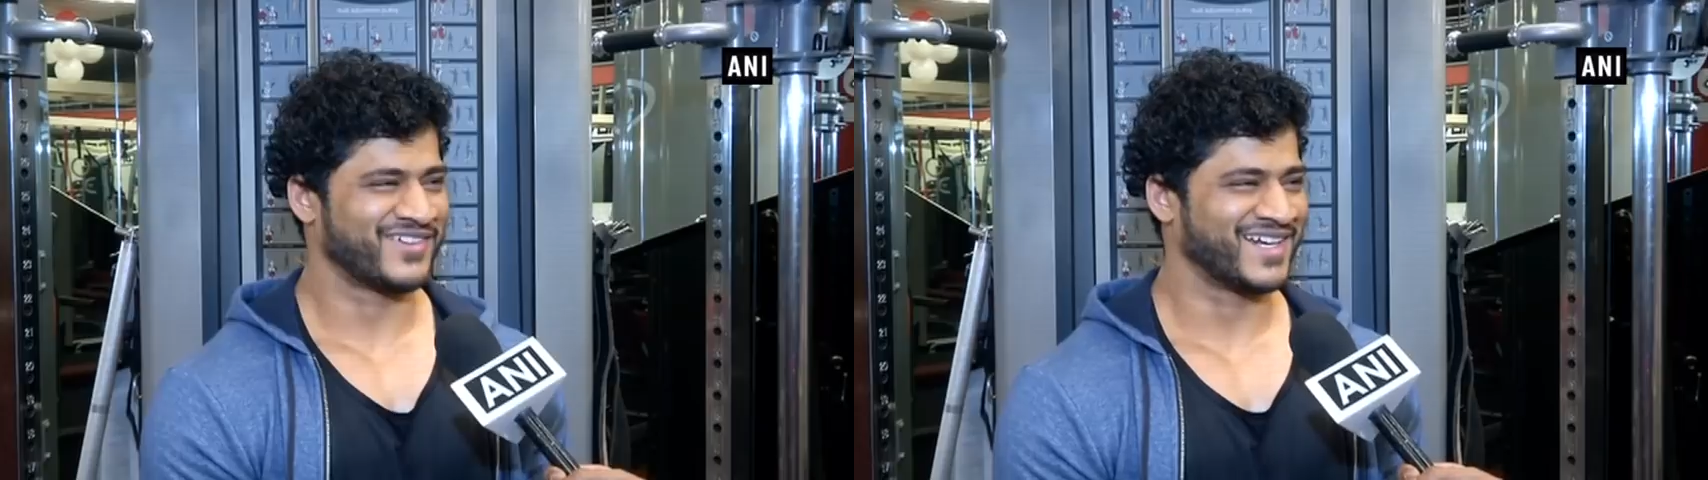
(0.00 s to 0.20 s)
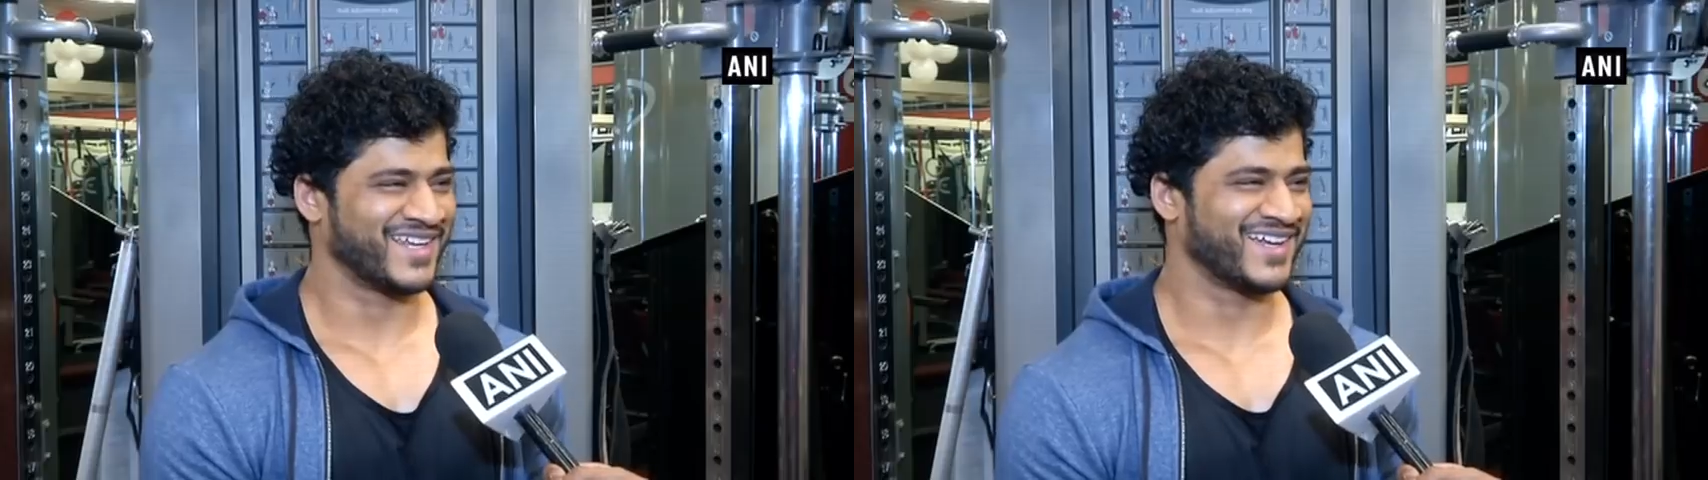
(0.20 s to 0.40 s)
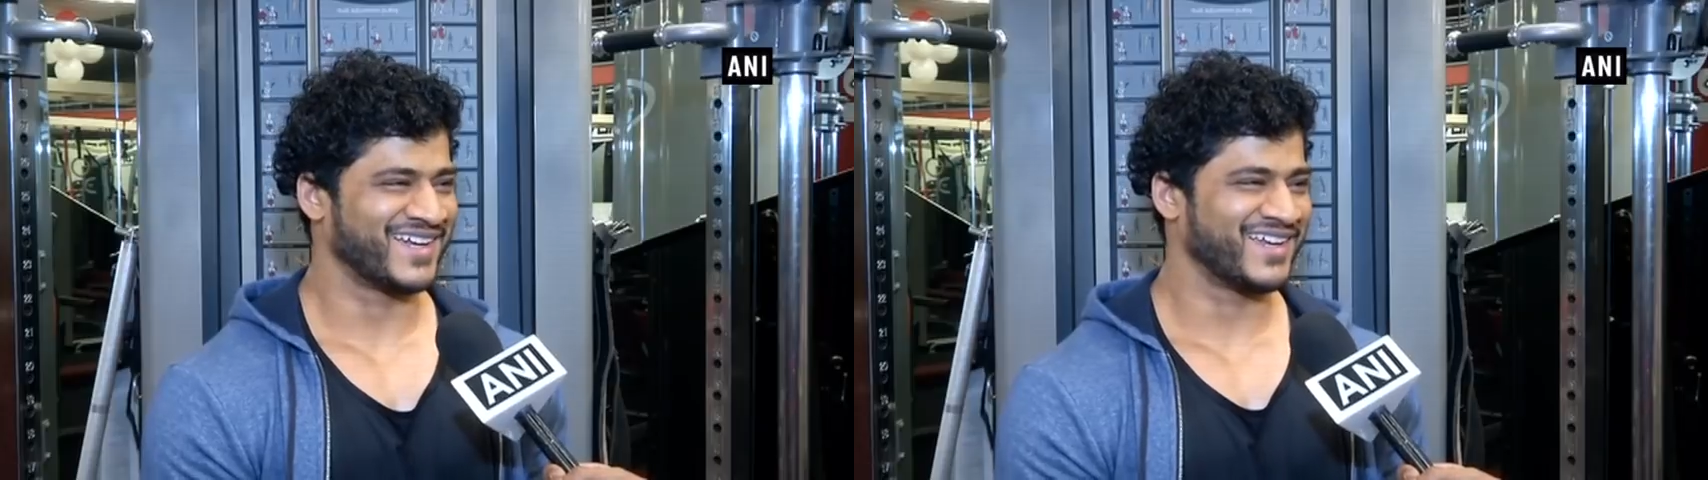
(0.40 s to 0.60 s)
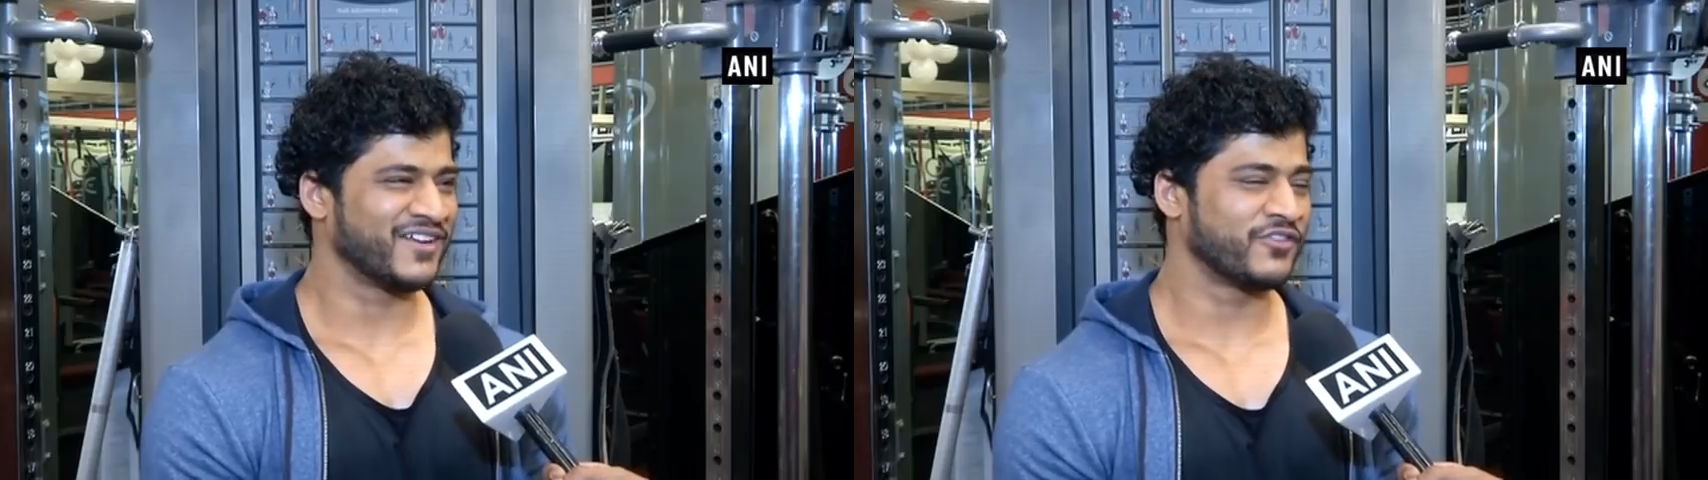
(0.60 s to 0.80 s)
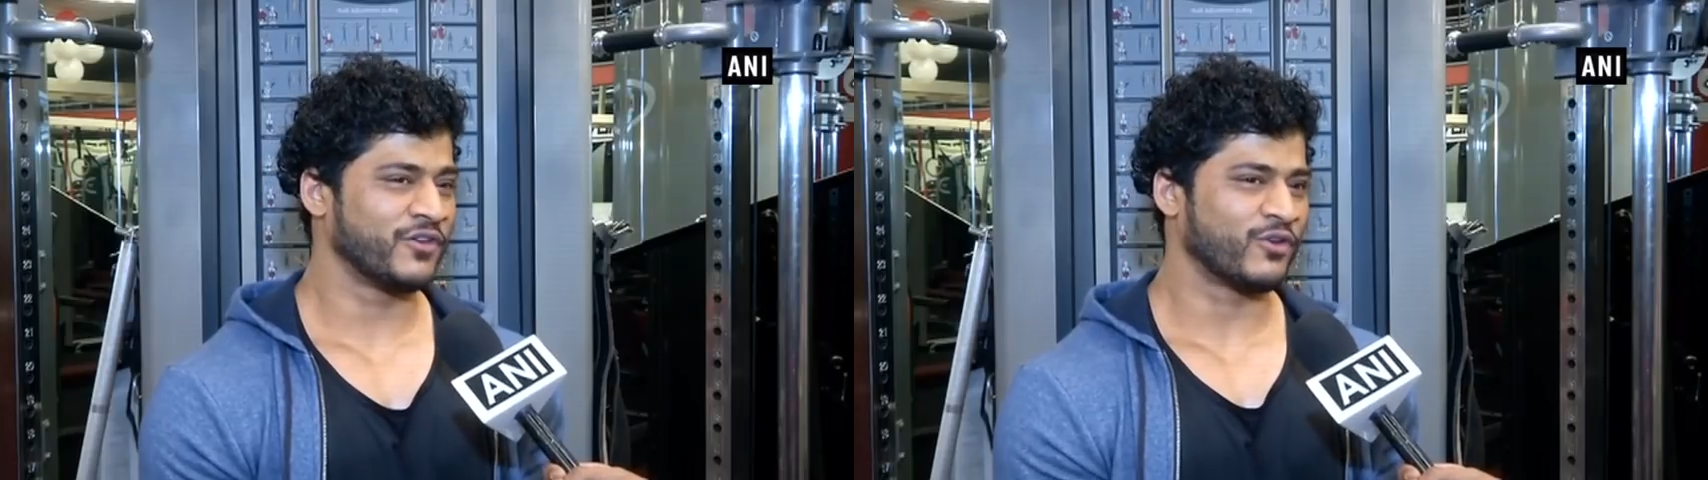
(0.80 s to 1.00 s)
fatty guy
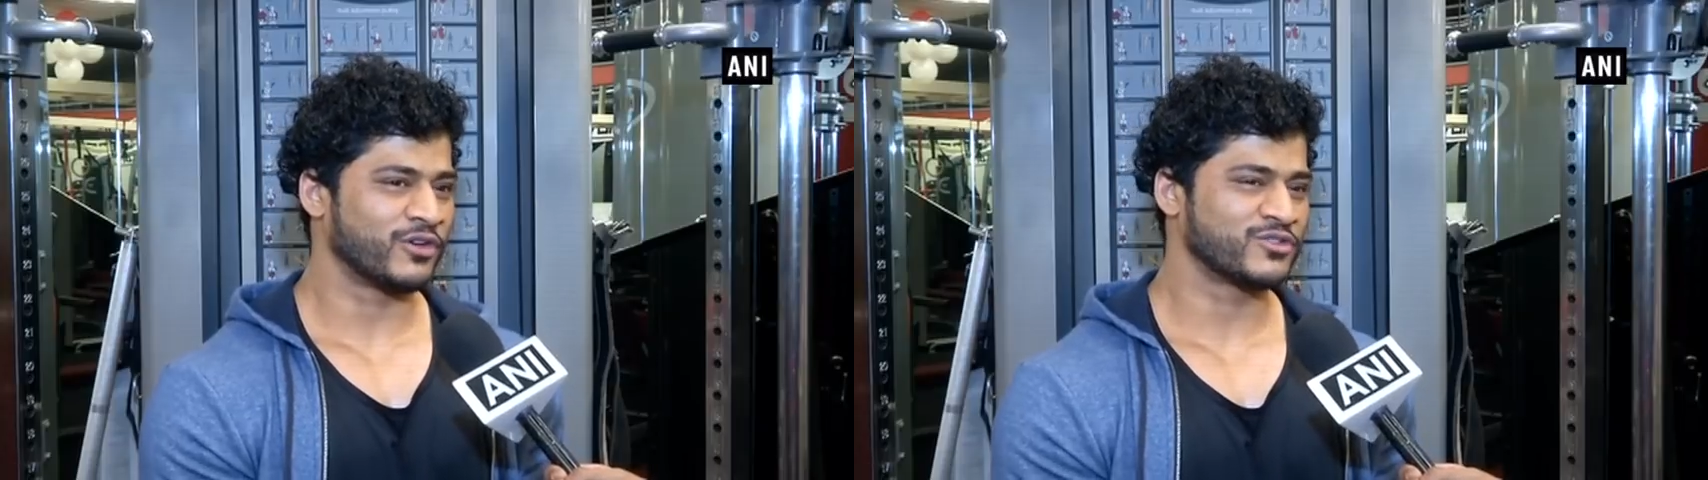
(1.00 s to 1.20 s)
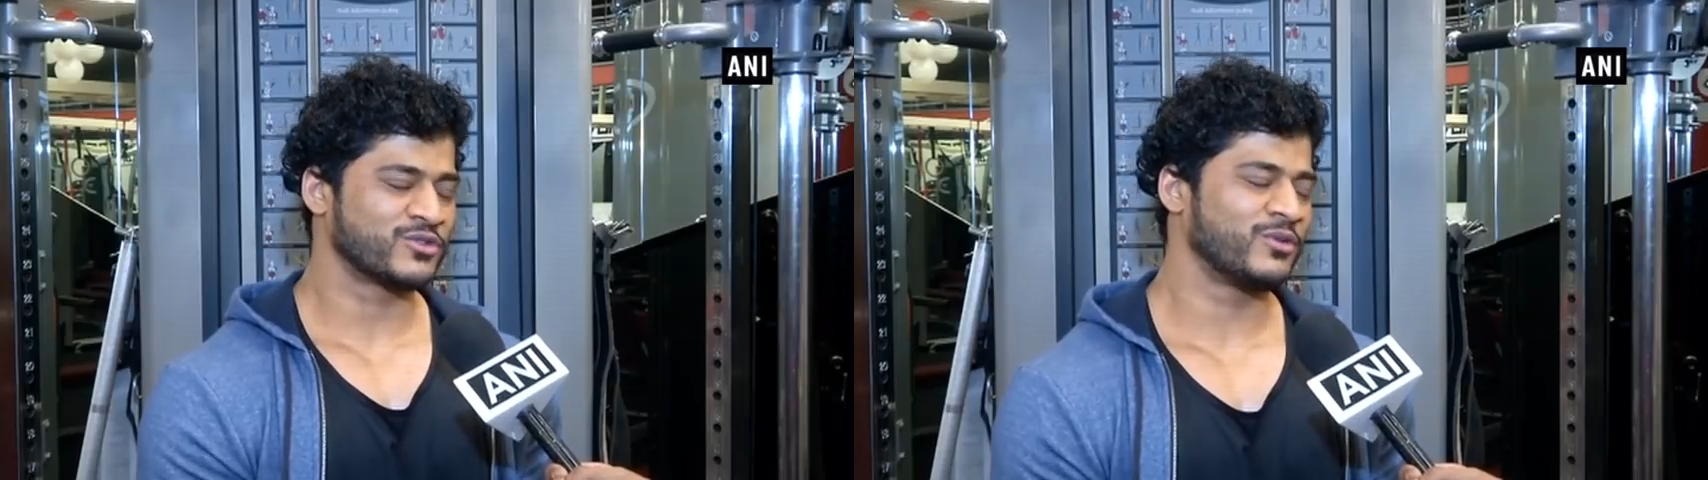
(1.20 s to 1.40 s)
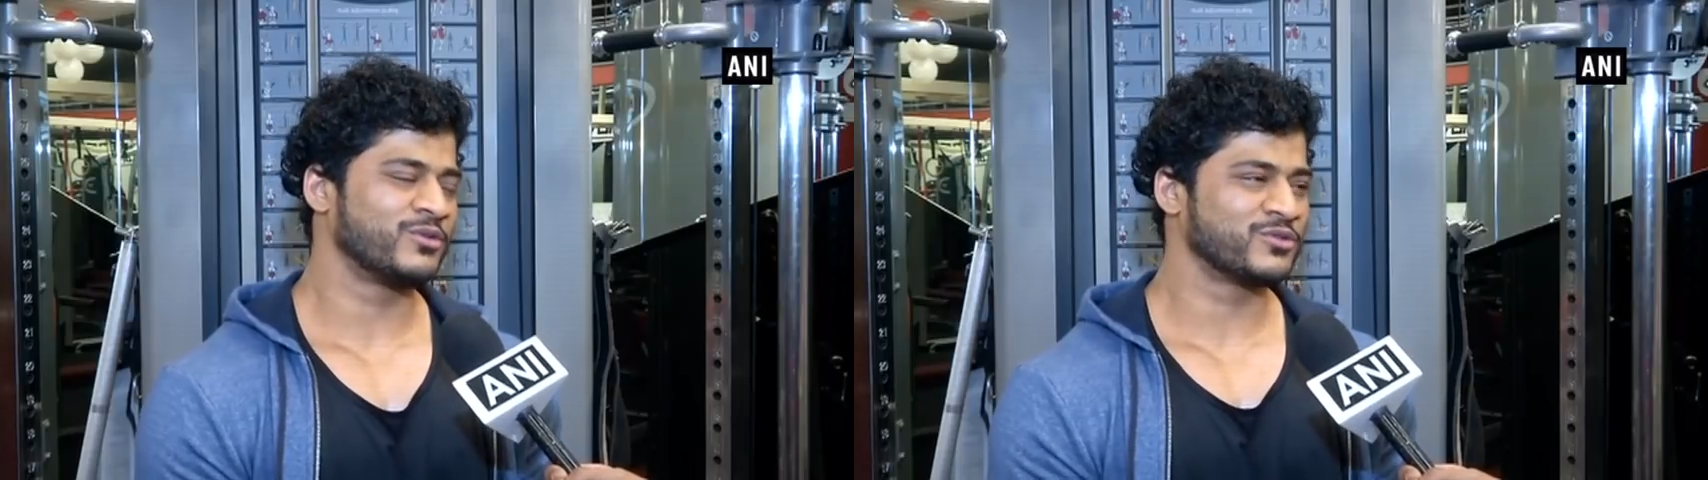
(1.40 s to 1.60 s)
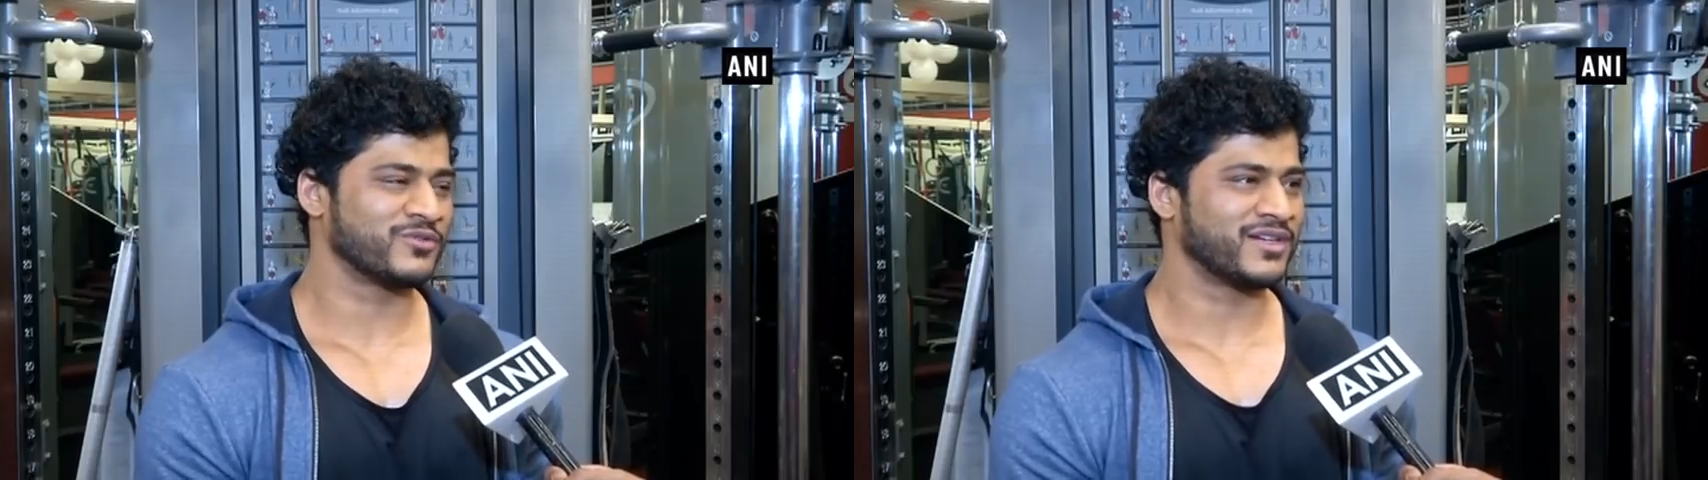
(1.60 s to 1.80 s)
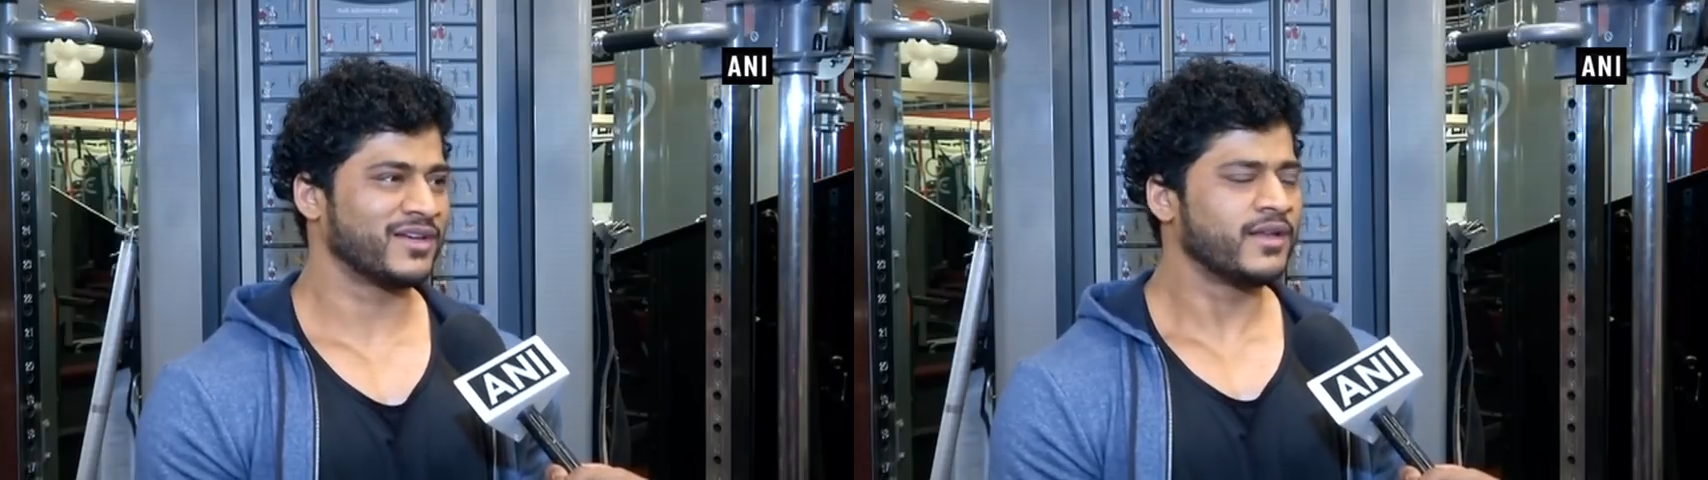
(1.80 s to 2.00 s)
if he wants to
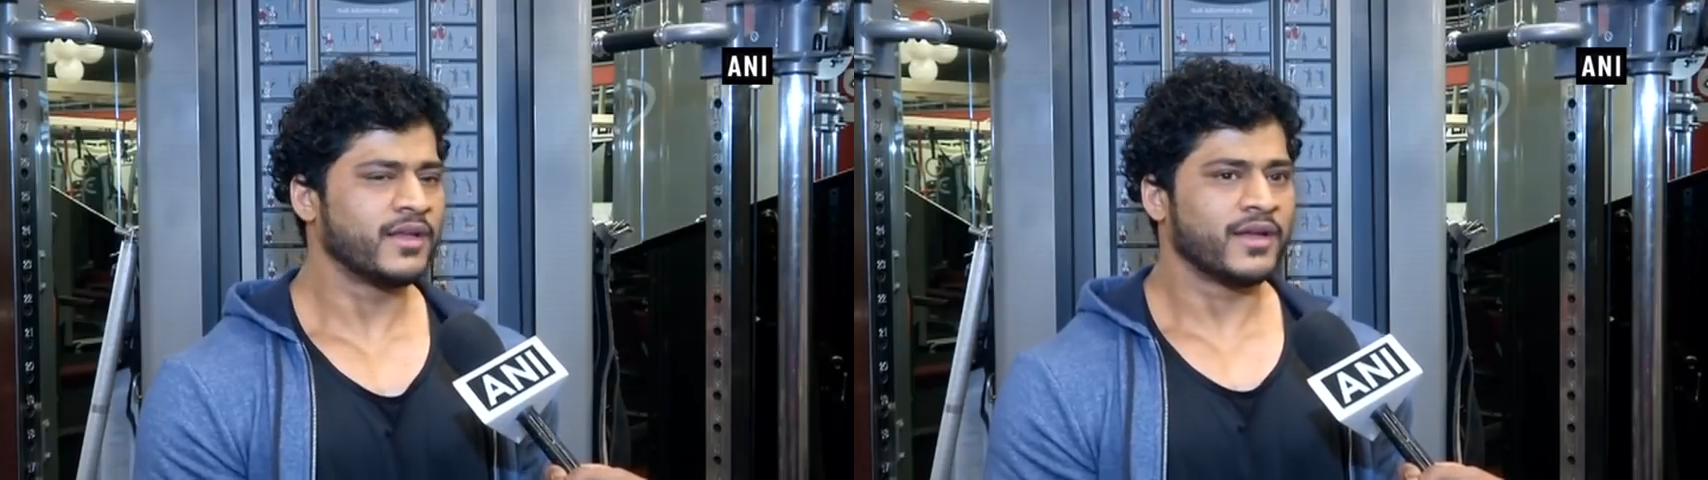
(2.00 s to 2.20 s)
lose weight.